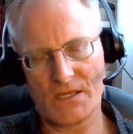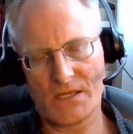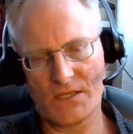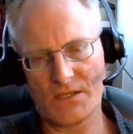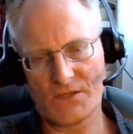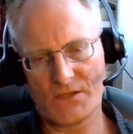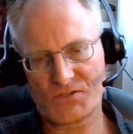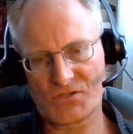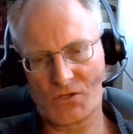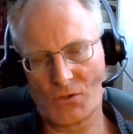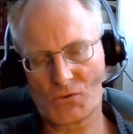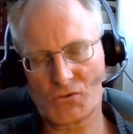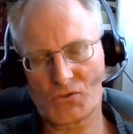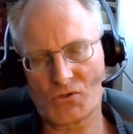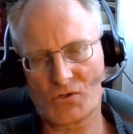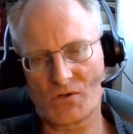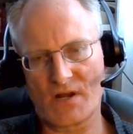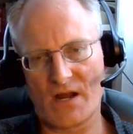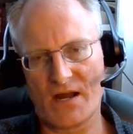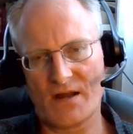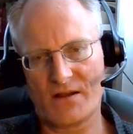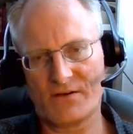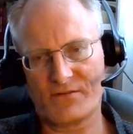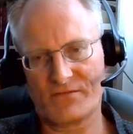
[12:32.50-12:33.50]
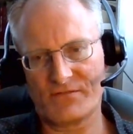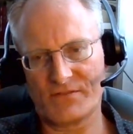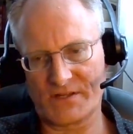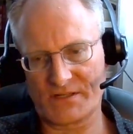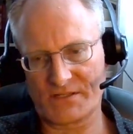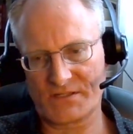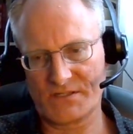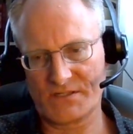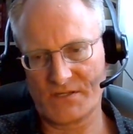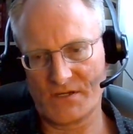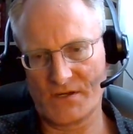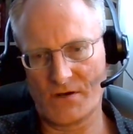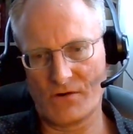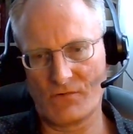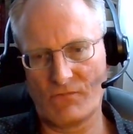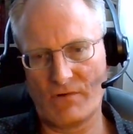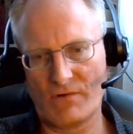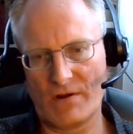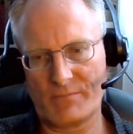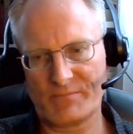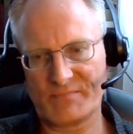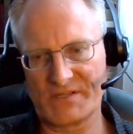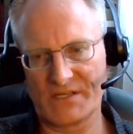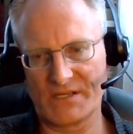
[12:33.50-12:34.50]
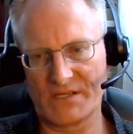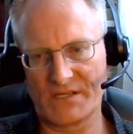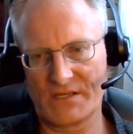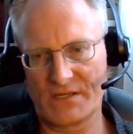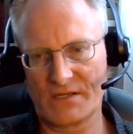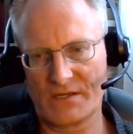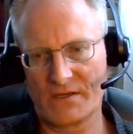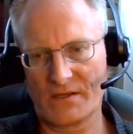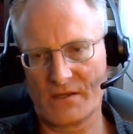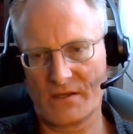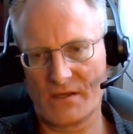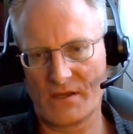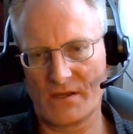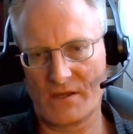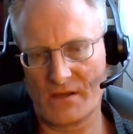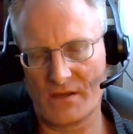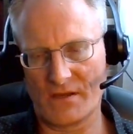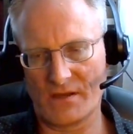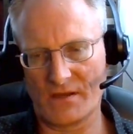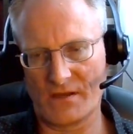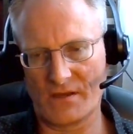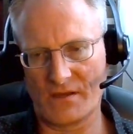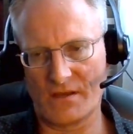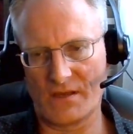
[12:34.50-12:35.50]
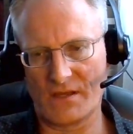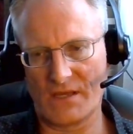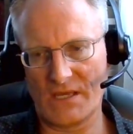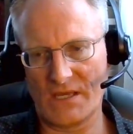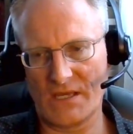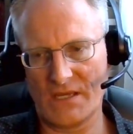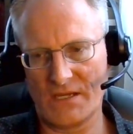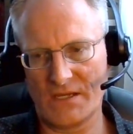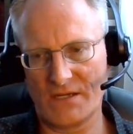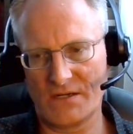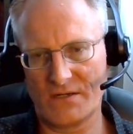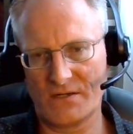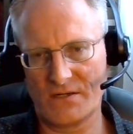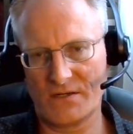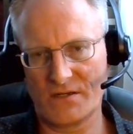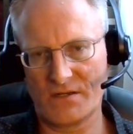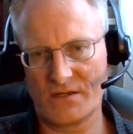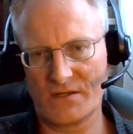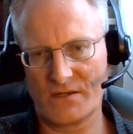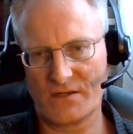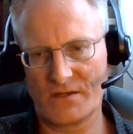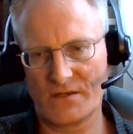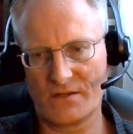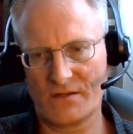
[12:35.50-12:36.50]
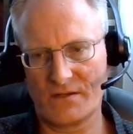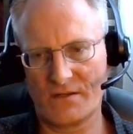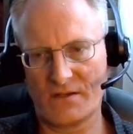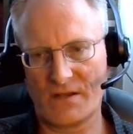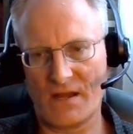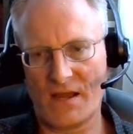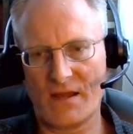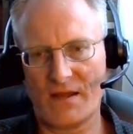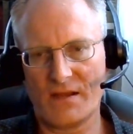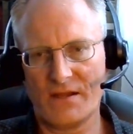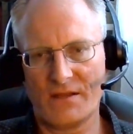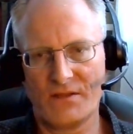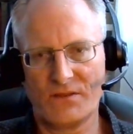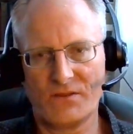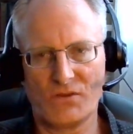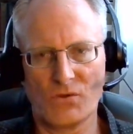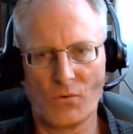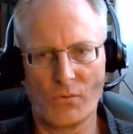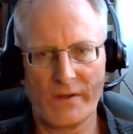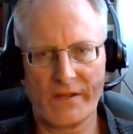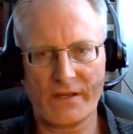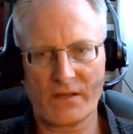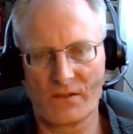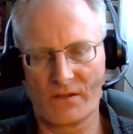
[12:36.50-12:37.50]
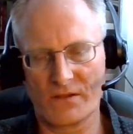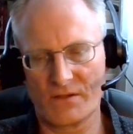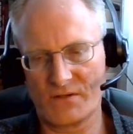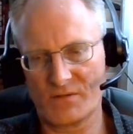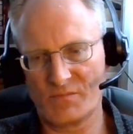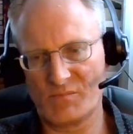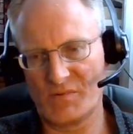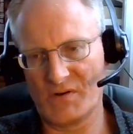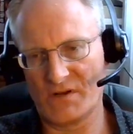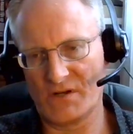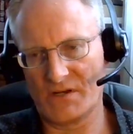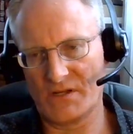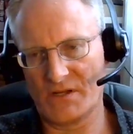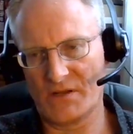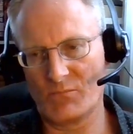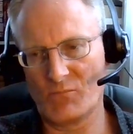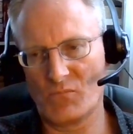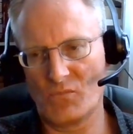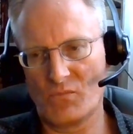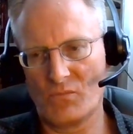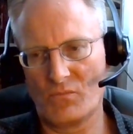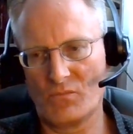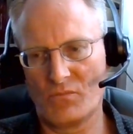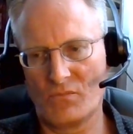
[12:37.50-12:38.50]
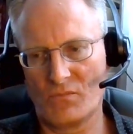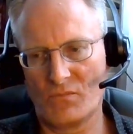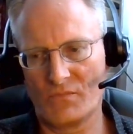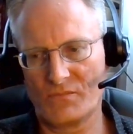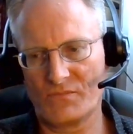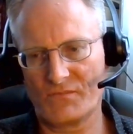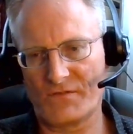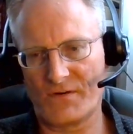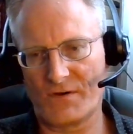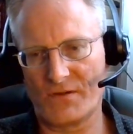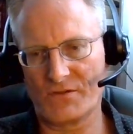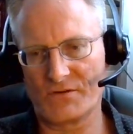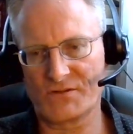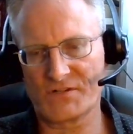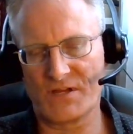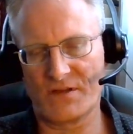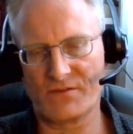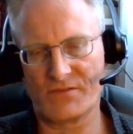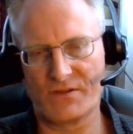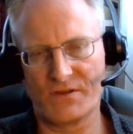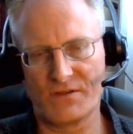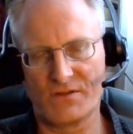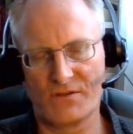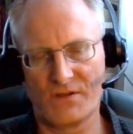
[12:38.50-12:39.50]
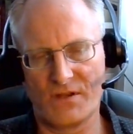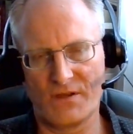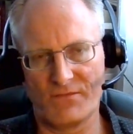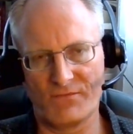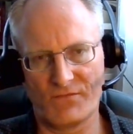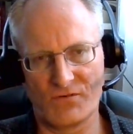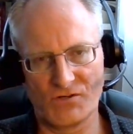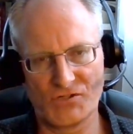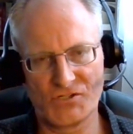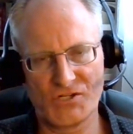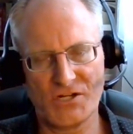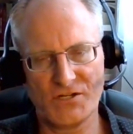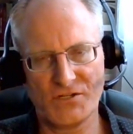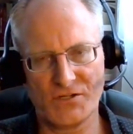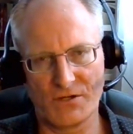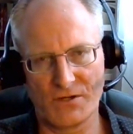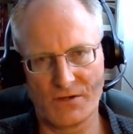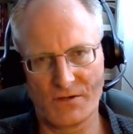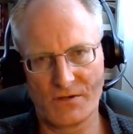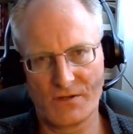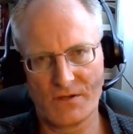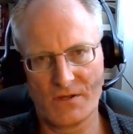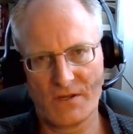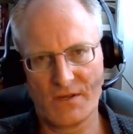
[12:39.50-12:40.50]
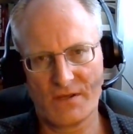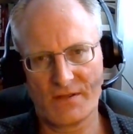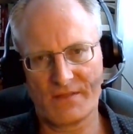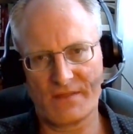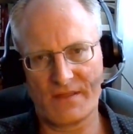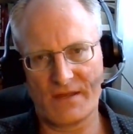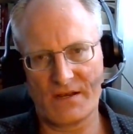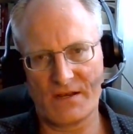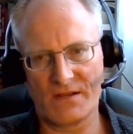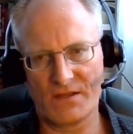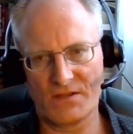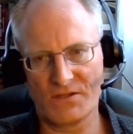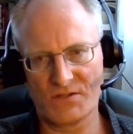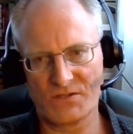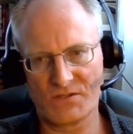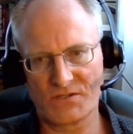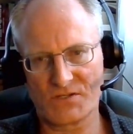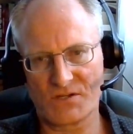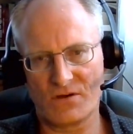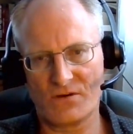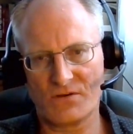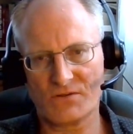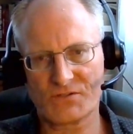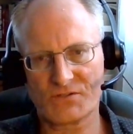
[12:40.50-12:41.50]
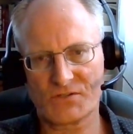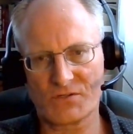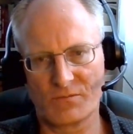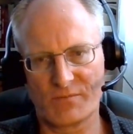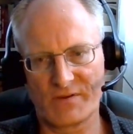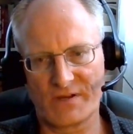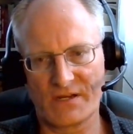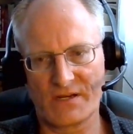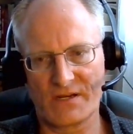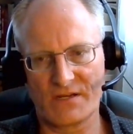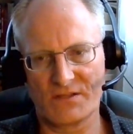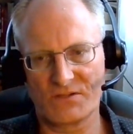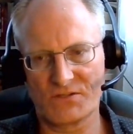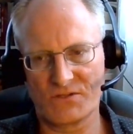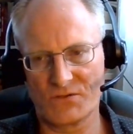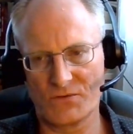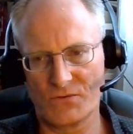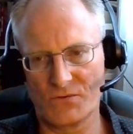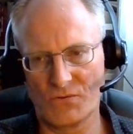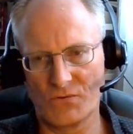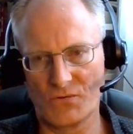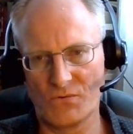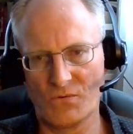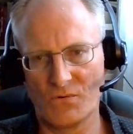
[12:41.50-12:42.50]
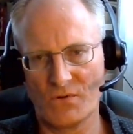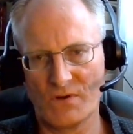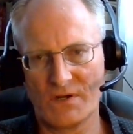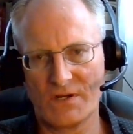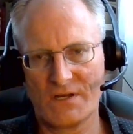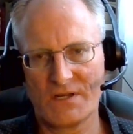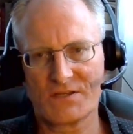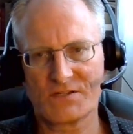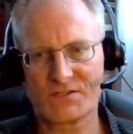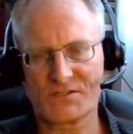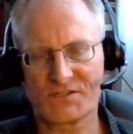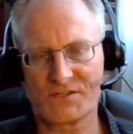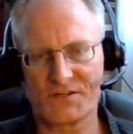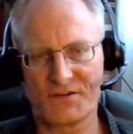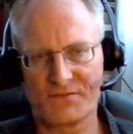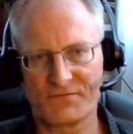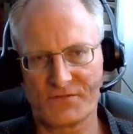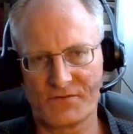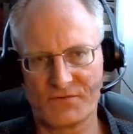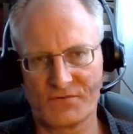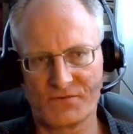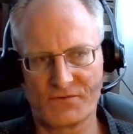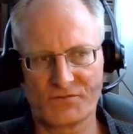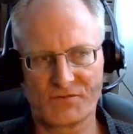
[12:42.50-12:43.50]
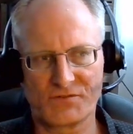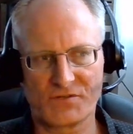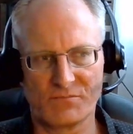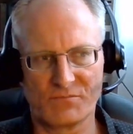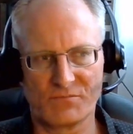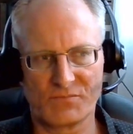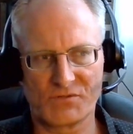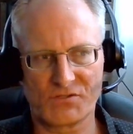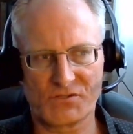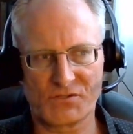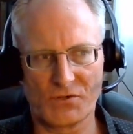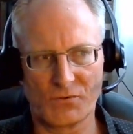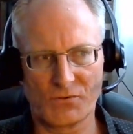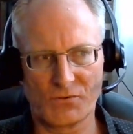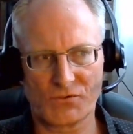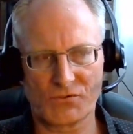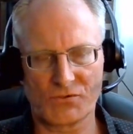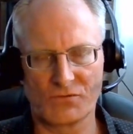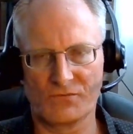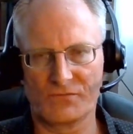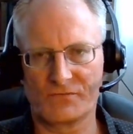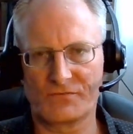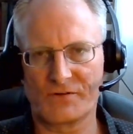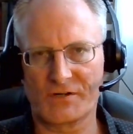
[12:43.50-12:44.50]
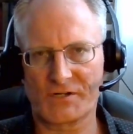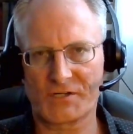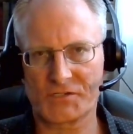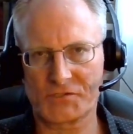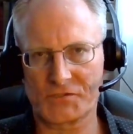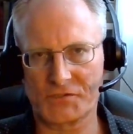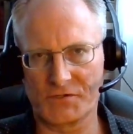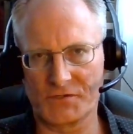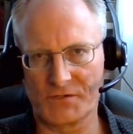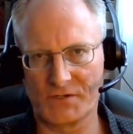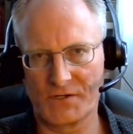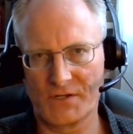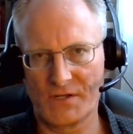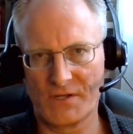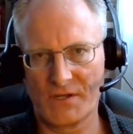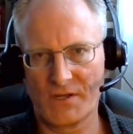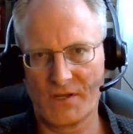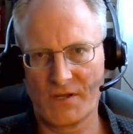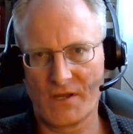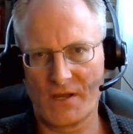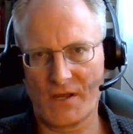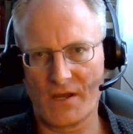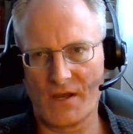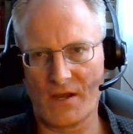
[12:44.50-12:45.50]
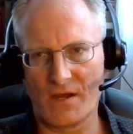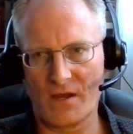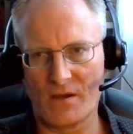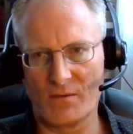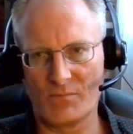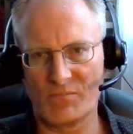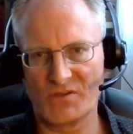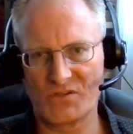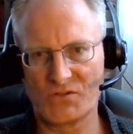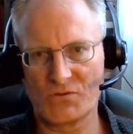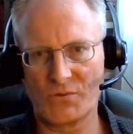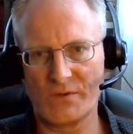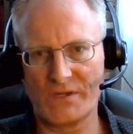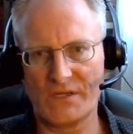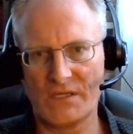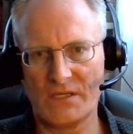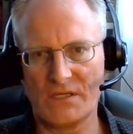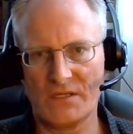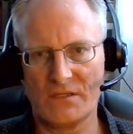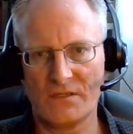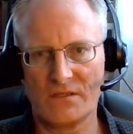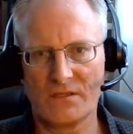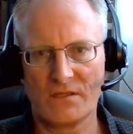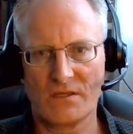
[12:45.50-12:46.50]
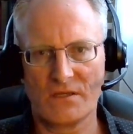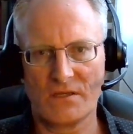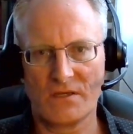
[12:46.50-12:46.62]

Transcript: social conflict erupting in not in New England, but farther south in Virginia, that is also beginning to suffer some social friction between